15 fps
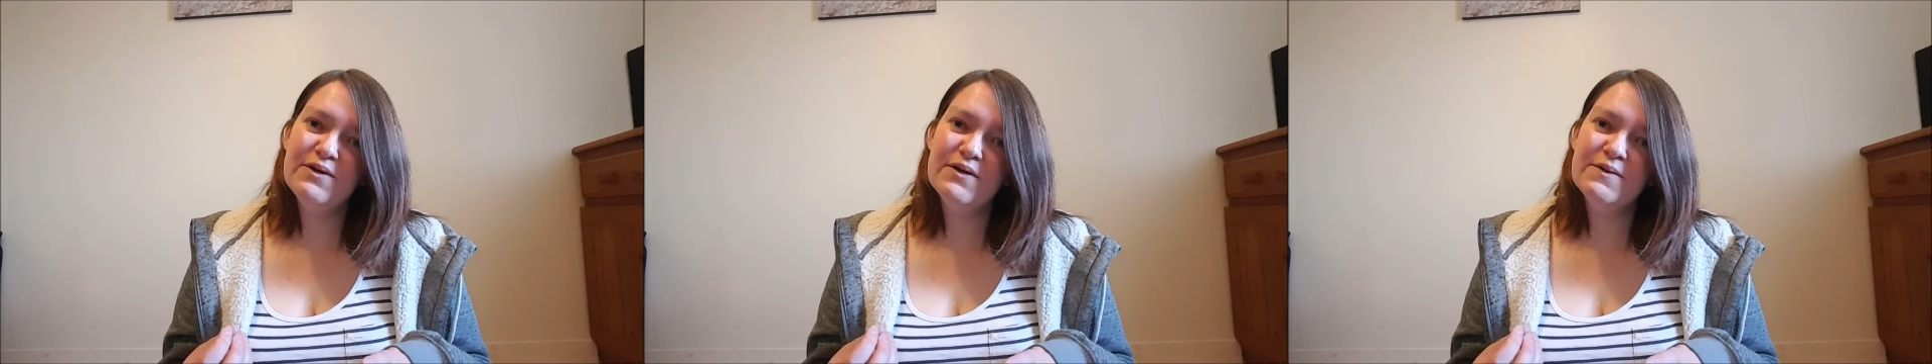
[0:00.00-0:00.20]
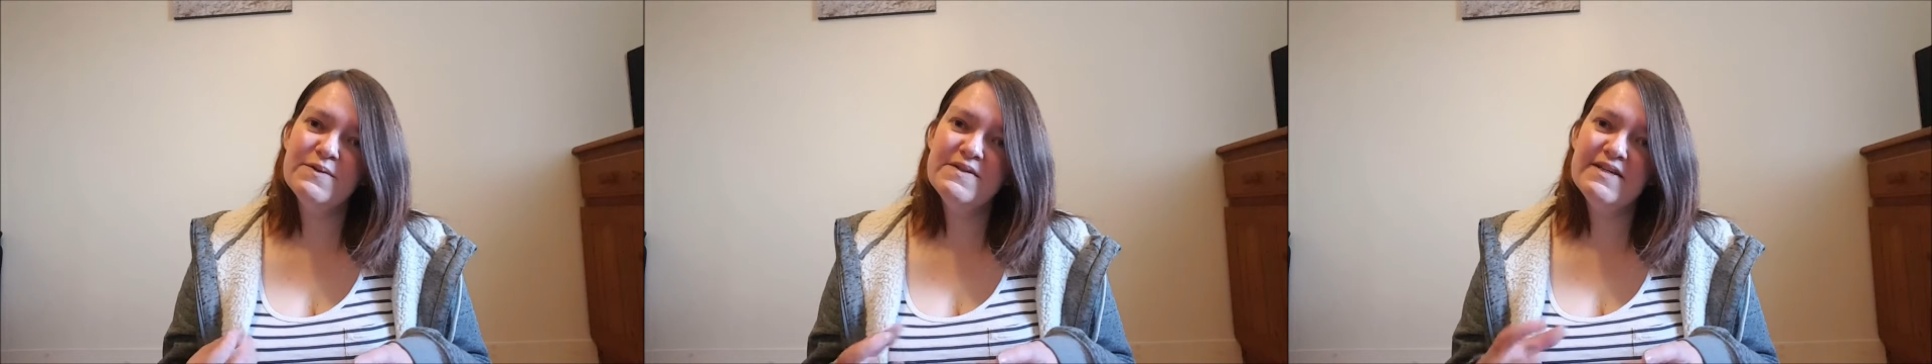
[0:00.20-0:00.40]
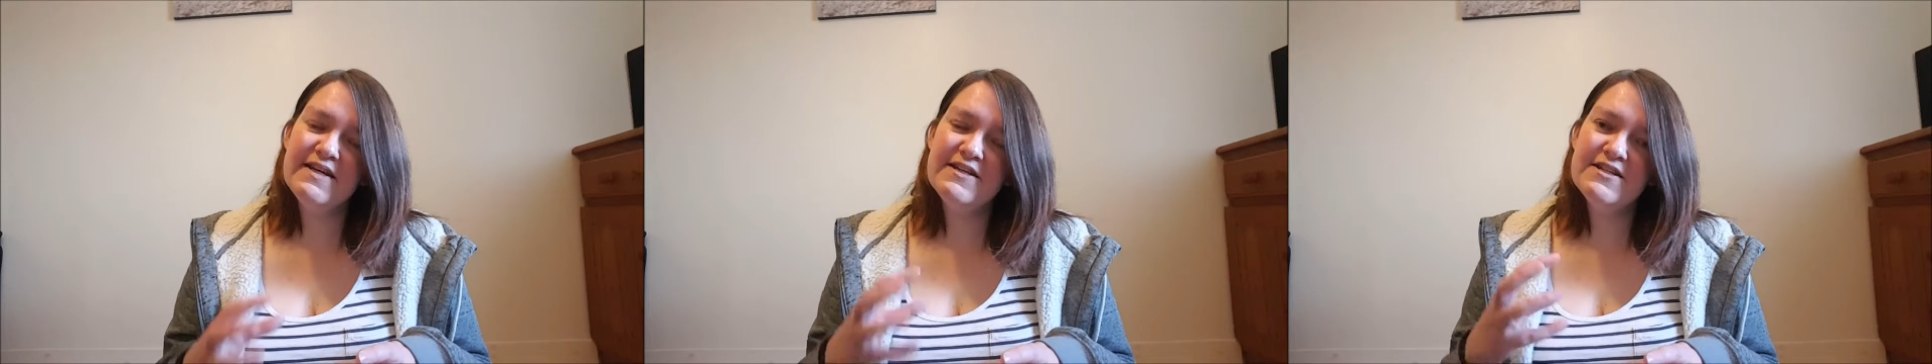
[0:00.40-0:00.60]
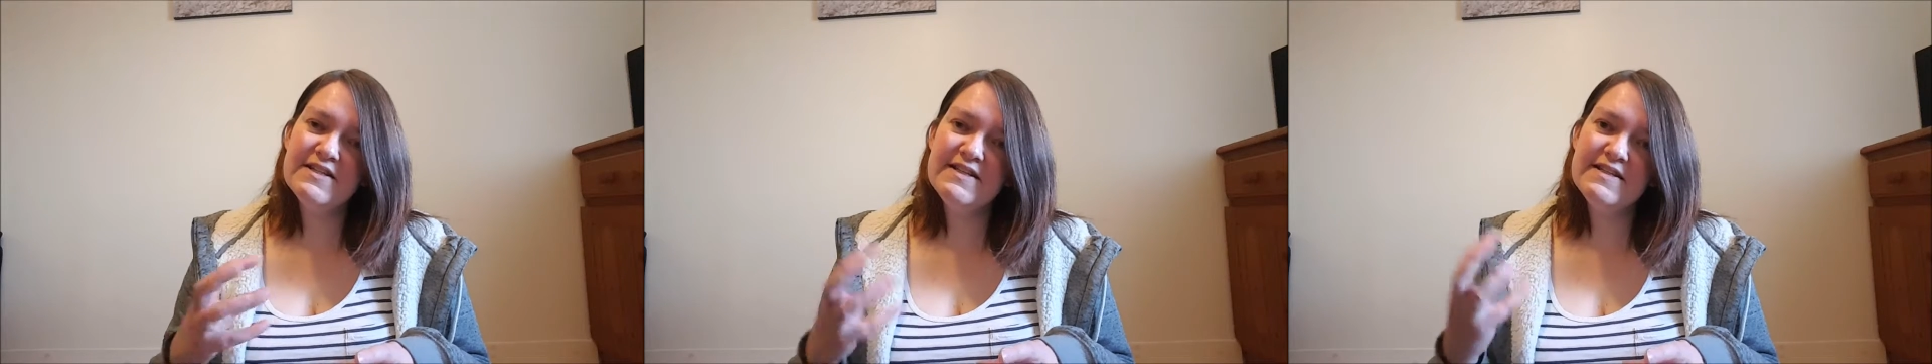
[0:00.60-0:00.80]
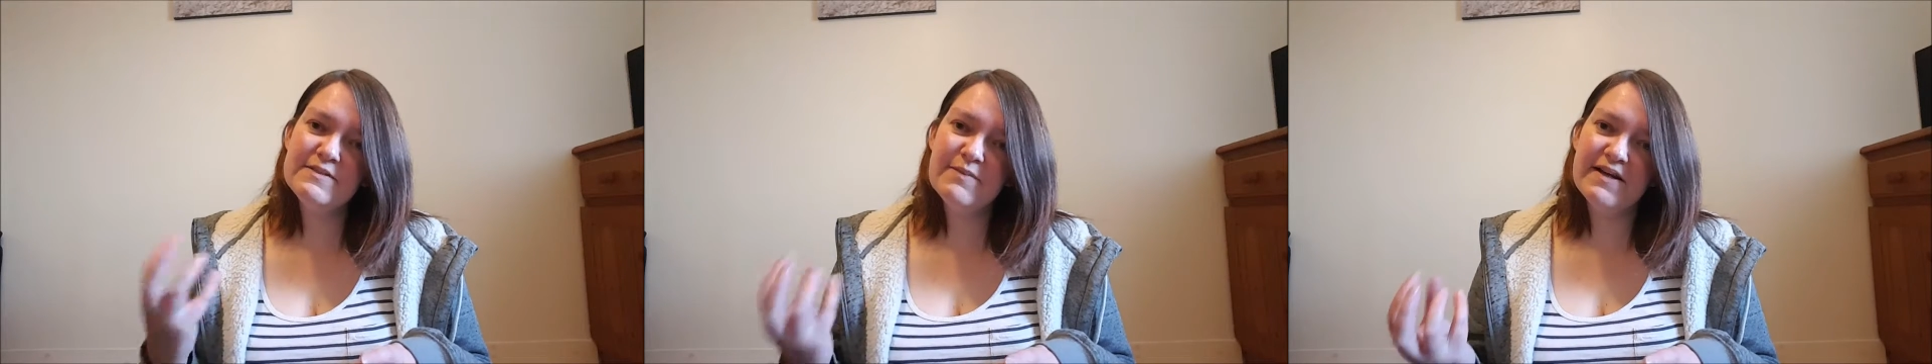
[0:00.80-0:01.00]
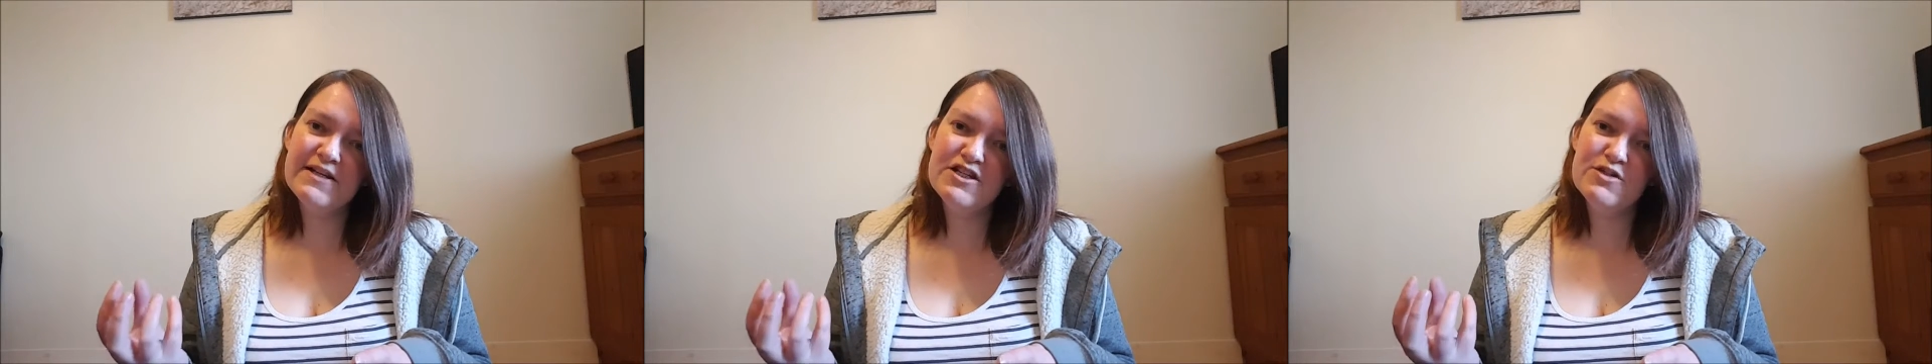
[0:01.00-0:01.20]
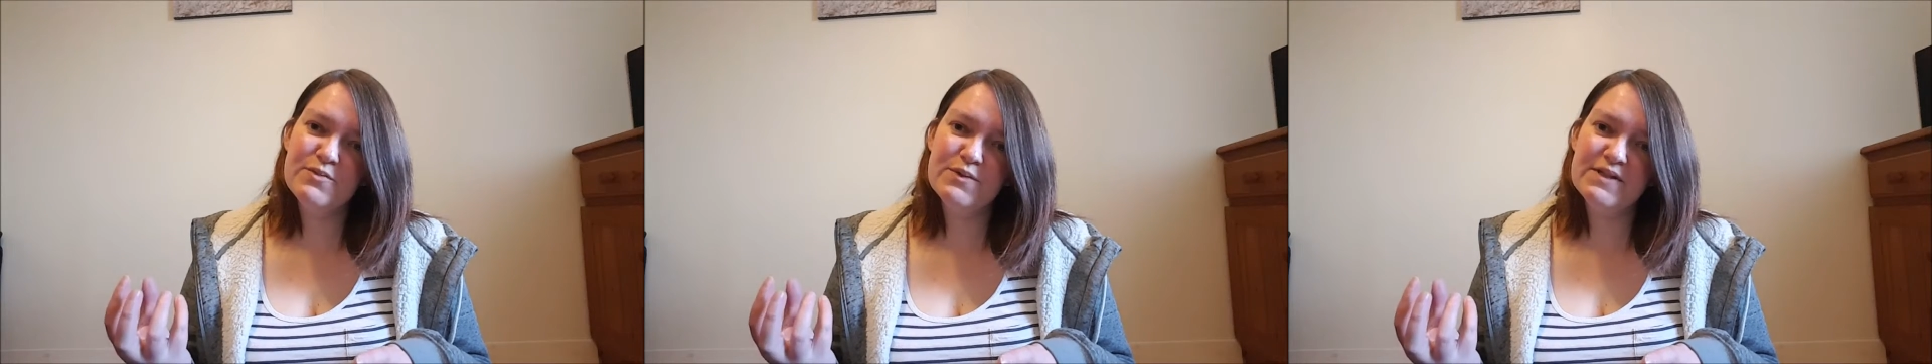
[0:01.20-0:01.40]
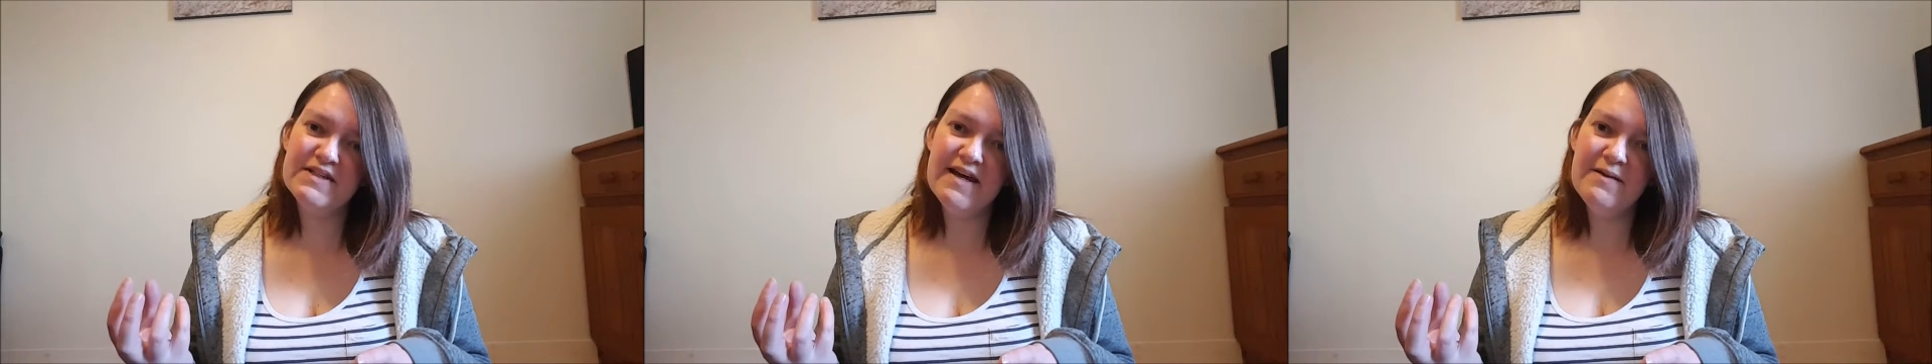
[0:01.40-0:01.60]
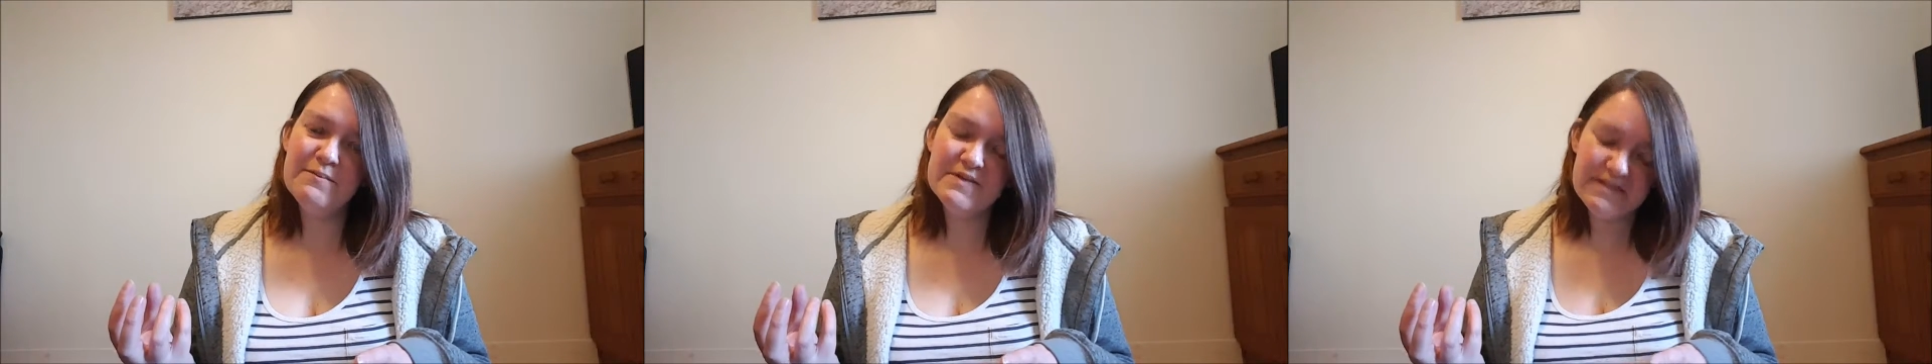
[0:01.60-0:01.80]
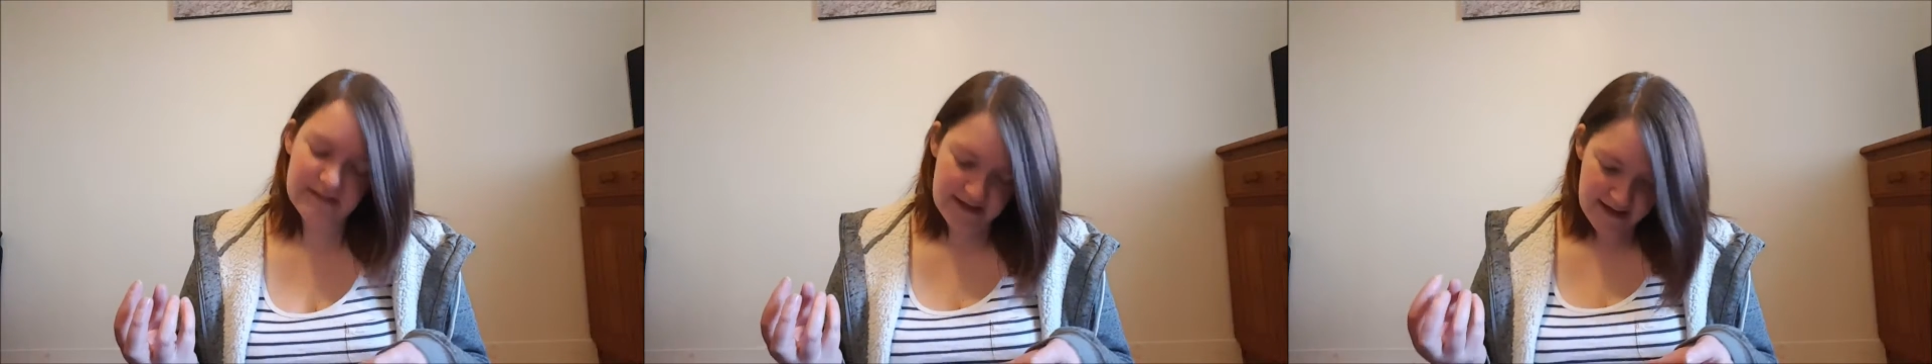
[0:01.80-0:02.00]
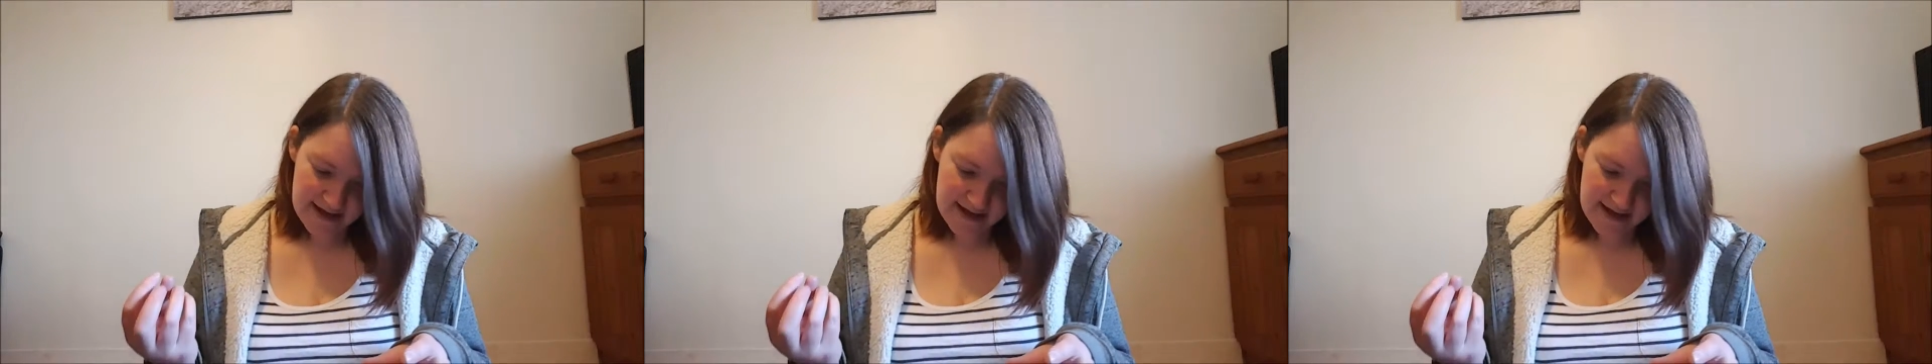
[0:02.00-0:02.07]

goals into these manageable steps.